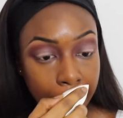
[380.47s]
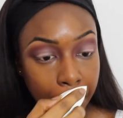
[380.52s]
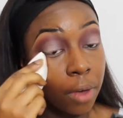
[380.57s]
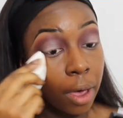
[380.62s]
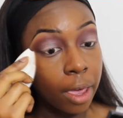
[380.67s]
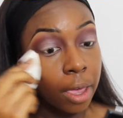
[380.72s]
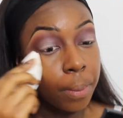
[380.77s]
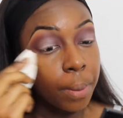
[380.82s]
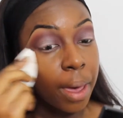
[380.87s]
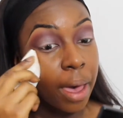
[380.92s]

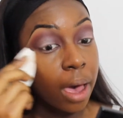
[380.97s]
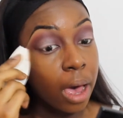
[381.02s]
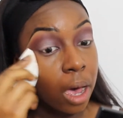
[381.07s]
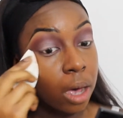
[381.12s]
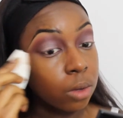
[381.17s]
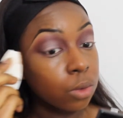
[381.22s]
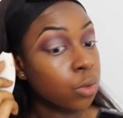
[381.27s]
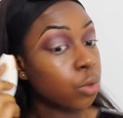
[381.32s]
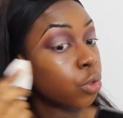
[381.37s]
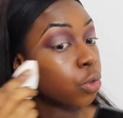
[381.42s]

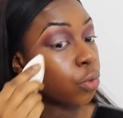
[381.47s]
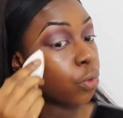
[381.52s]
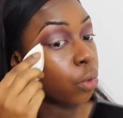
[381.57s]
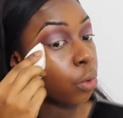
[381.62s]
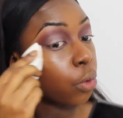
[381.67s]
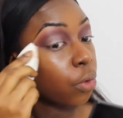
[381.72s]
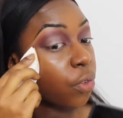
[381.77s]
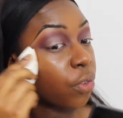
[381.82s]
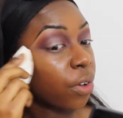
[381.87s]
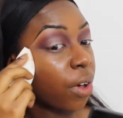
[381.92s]
£30
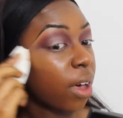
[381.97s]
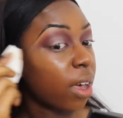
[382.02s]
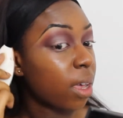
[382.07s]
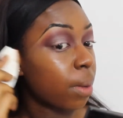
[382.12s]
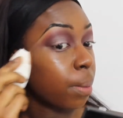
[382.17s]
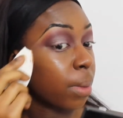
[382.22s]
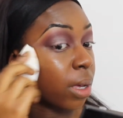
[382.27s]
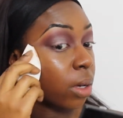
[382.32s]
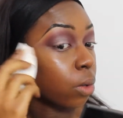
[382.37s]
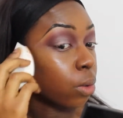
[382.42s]
for
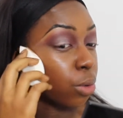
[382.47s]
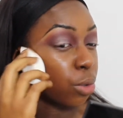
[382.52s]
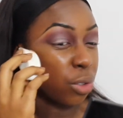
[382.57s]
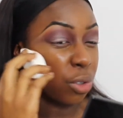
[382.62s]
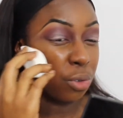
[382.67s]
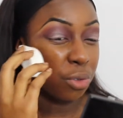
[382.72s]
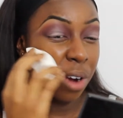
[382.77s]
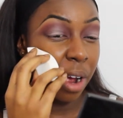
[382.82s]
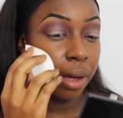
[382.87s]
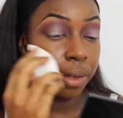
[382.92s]
30 mils,
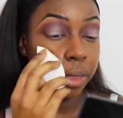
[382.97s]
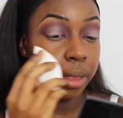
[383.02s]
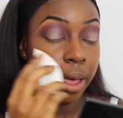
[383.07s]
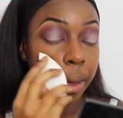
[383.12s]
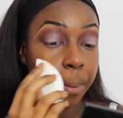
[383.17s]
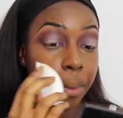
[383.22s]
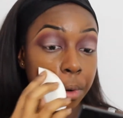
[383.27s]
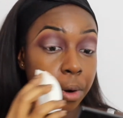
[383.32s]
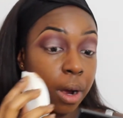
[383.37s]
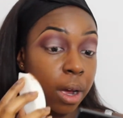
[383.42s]
around
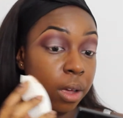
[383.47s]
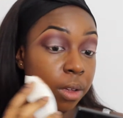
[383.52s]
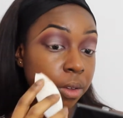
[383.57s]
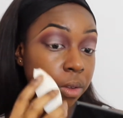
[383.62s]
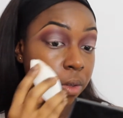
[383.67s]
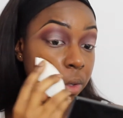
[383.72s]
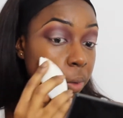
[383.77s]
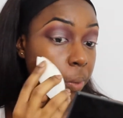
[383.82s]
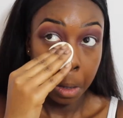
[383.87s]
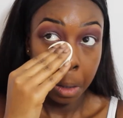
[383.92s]
that
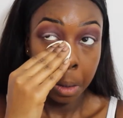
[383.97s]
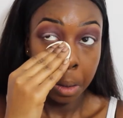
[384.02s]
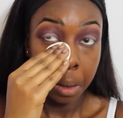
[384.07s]
price.